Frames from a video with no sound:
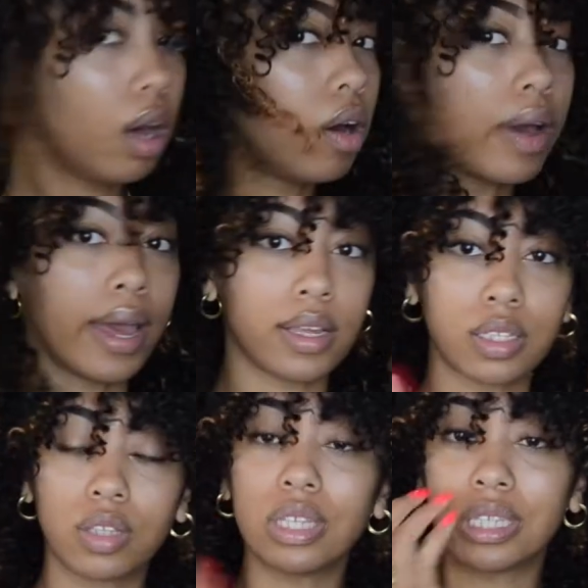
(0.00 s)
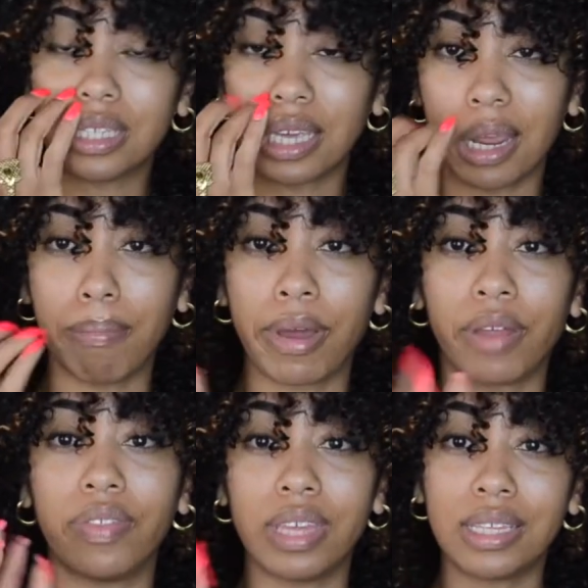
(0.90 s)
Okay, so this is getting
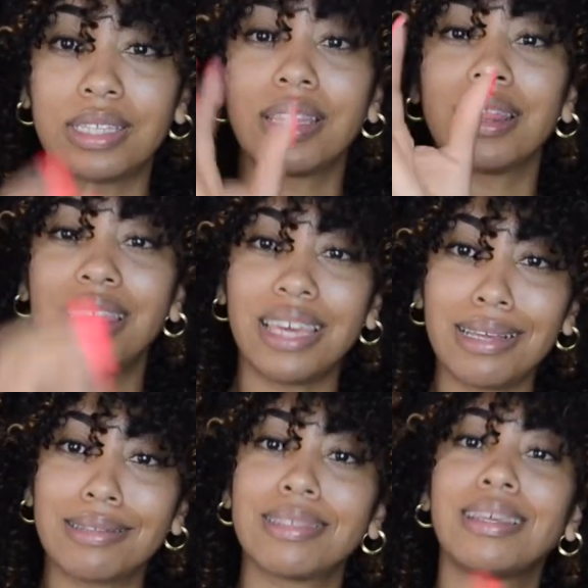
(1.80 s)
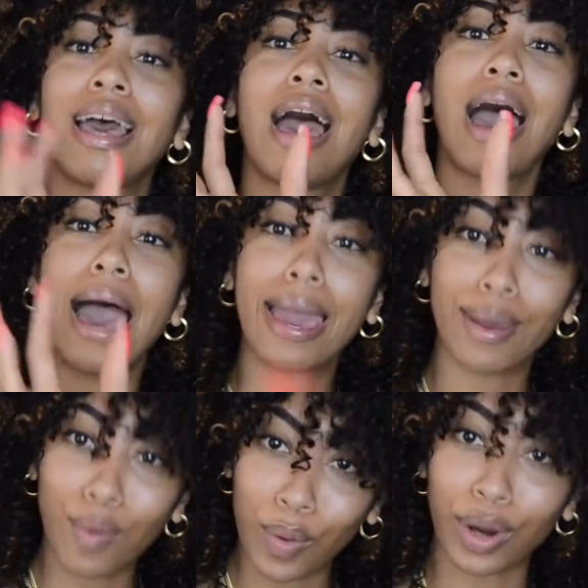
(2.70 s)
better. This I
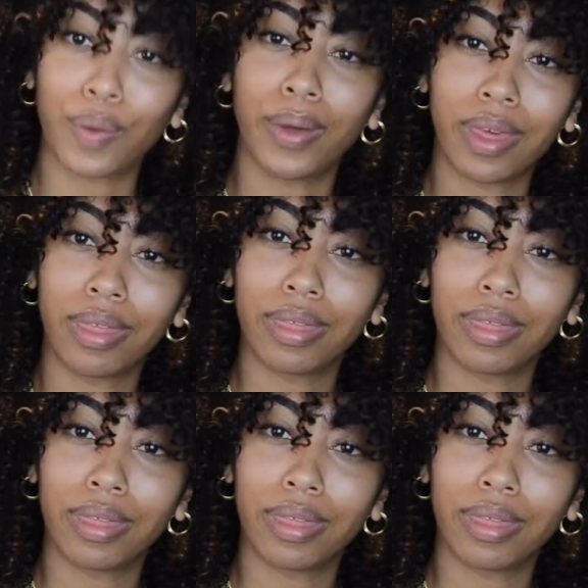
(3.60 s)
can work with.